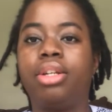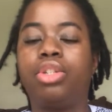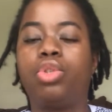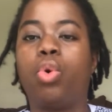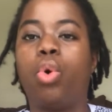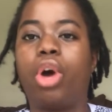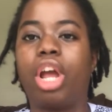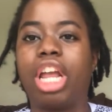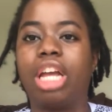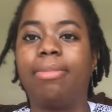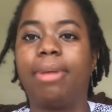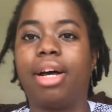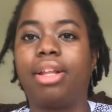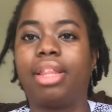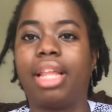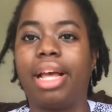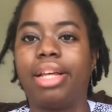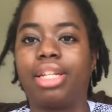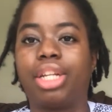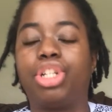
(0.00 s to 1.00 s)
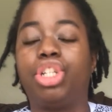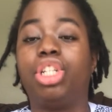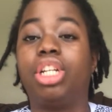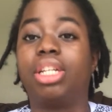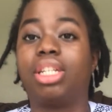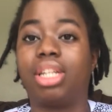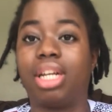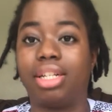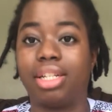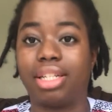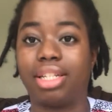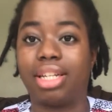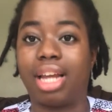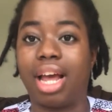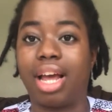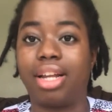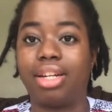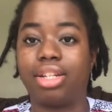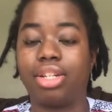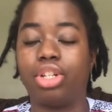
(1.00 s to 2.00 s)
talking about things that she doesn't
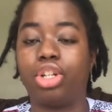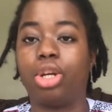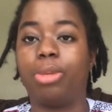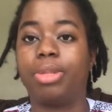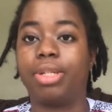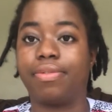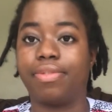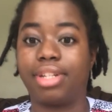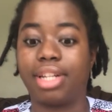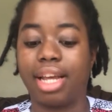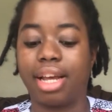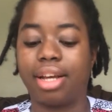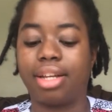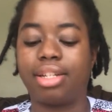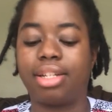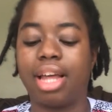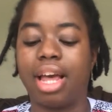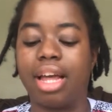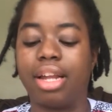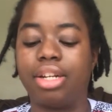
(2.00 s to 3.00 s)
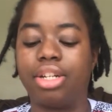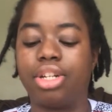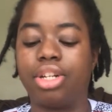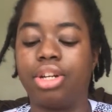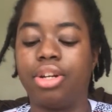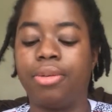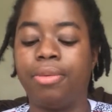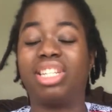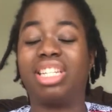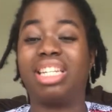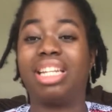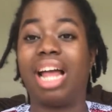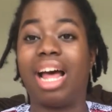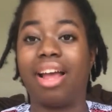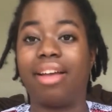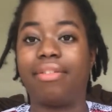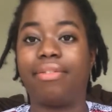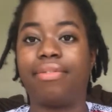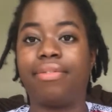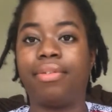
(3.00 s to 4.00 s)
understand in terms of sex and just
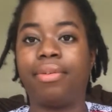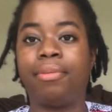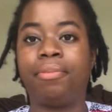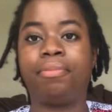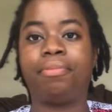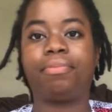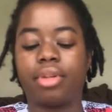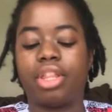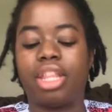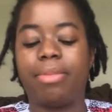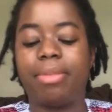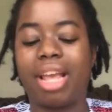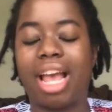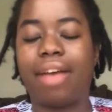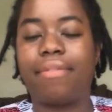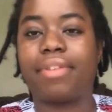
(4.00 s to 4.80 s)
life. Then we